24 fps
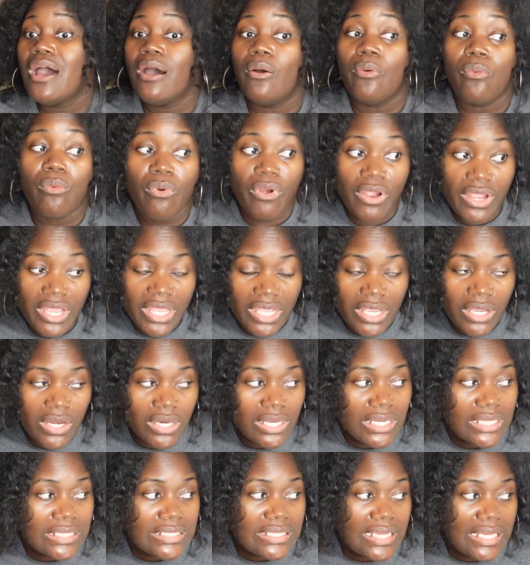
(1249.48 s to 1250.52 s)
I'm working
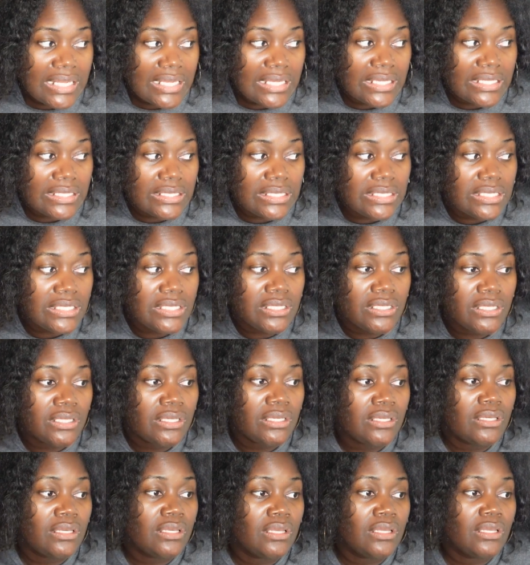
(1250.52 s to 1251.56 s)
on a dentist.
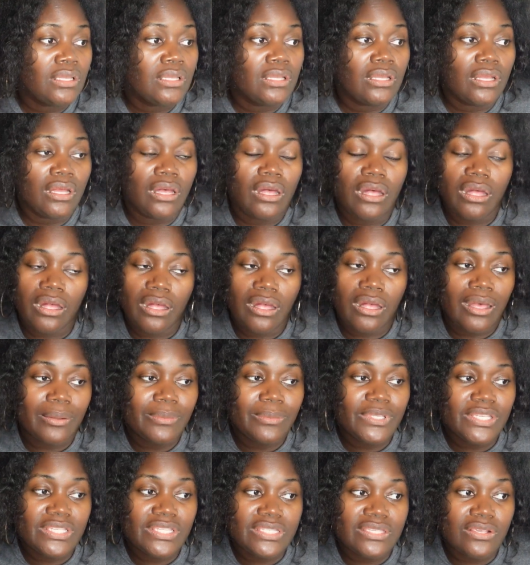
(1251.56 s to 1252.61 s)

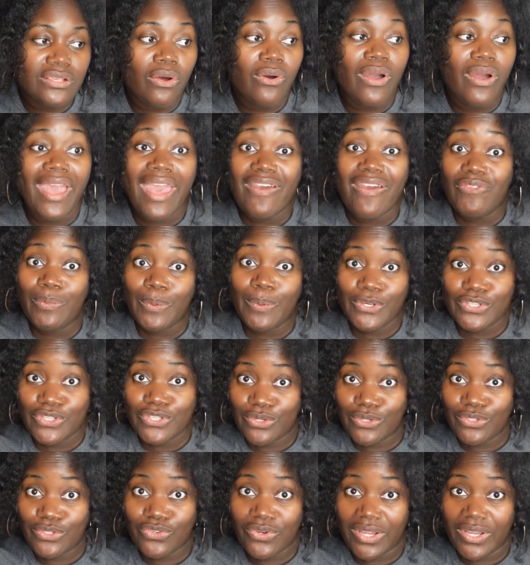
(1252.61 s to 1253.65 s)
I have a
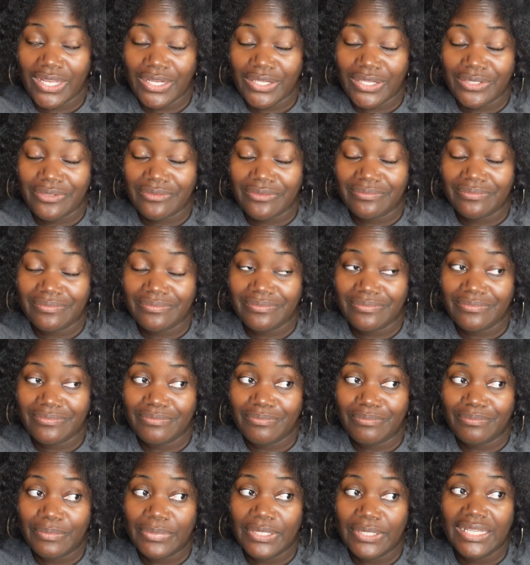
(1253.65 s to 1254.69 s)
personal trainer,
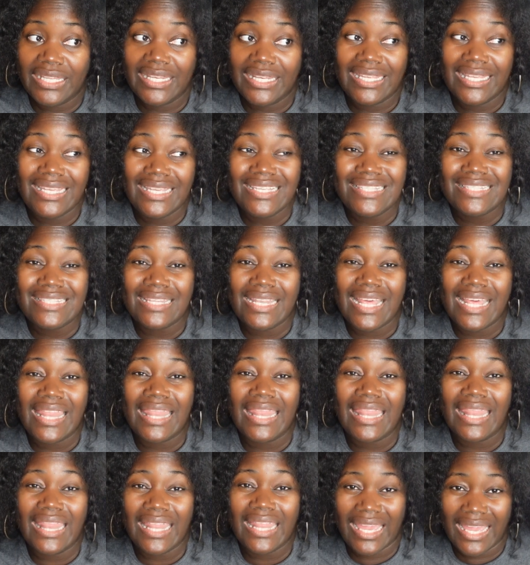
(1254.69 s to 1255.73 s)
but he's in
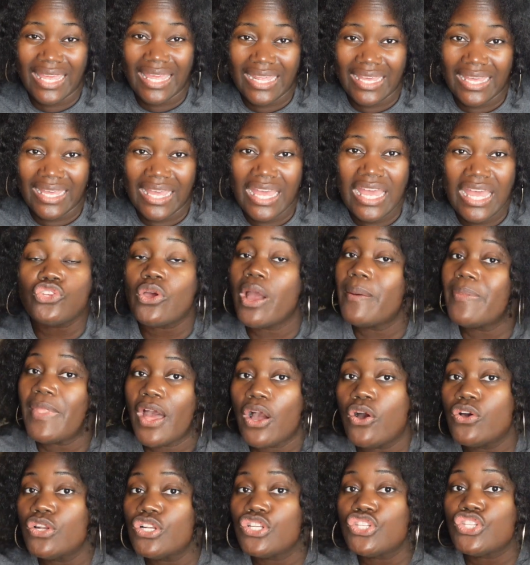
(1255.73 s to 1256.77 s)
Atlanta. So I'm
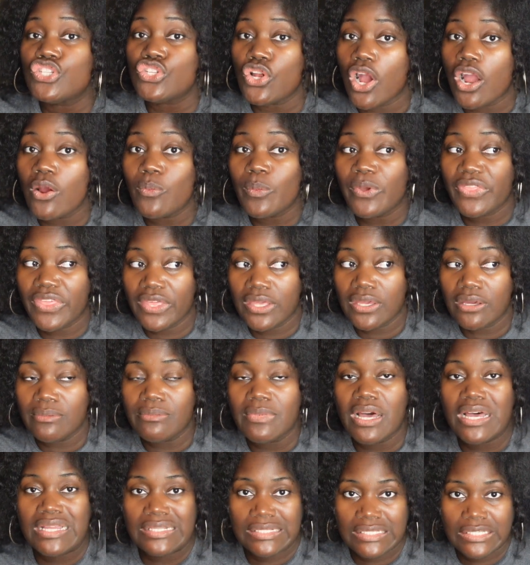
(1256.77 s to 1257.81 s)
not going to start with
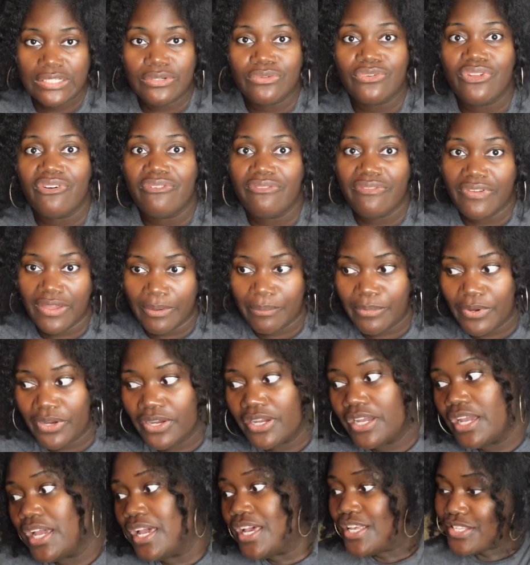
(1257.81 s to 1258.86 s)
him until
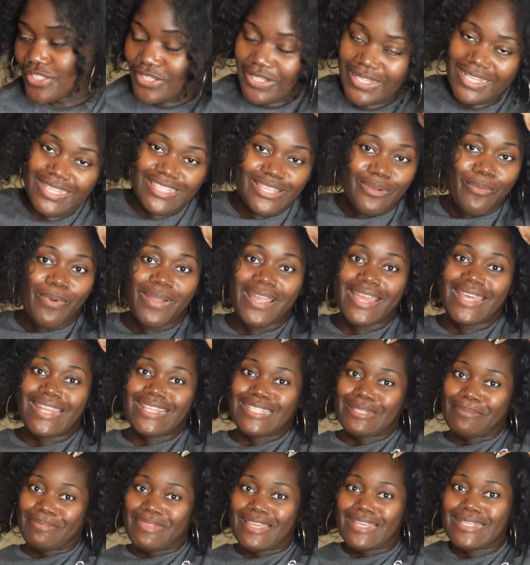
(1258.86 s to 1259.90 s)
November. So listen, we're getting
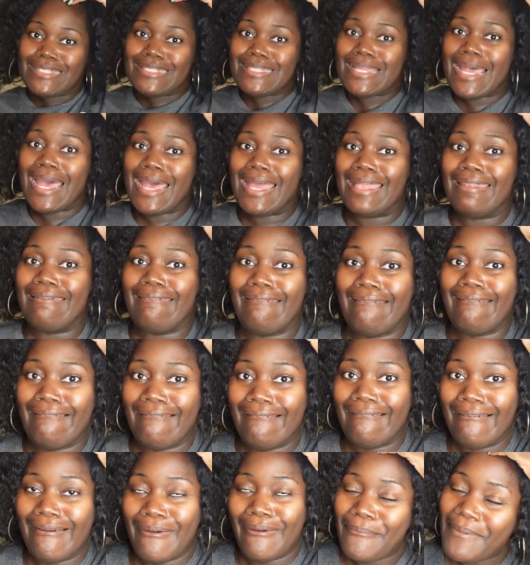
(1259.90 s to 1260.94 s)
some things done.
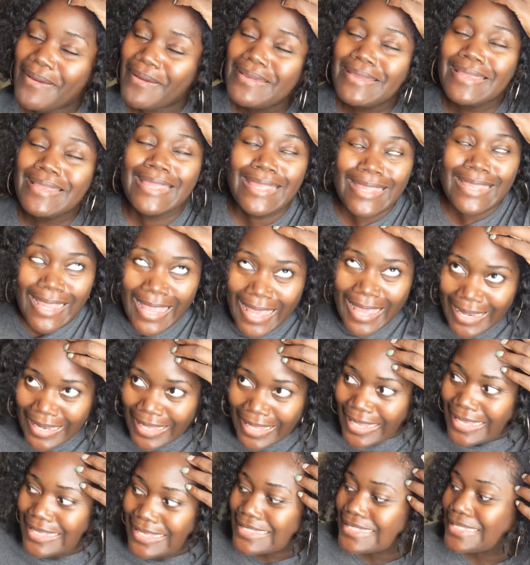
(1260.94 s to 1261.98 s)
We're
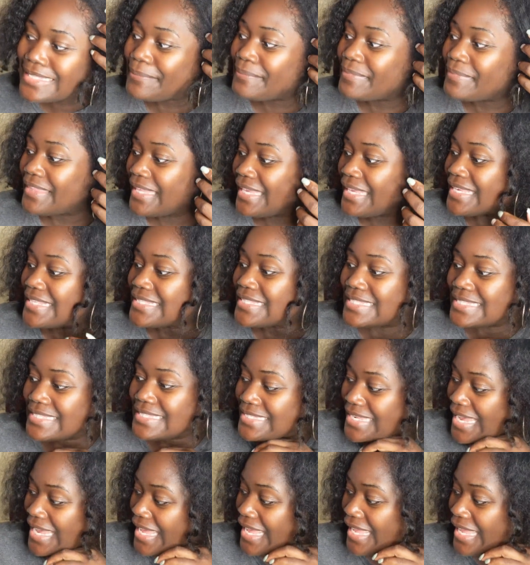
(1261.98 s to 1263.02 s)
getting some things
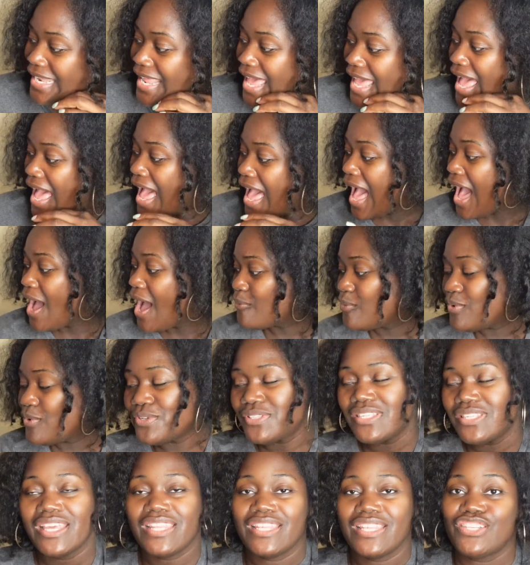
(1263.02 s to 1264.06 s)
done. I will
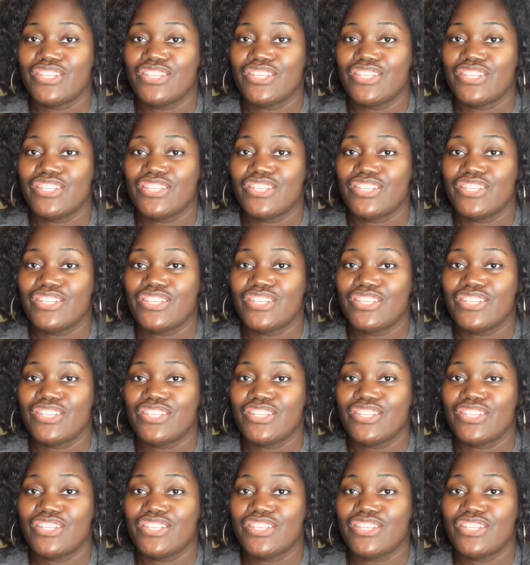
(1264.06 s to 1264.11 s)
say the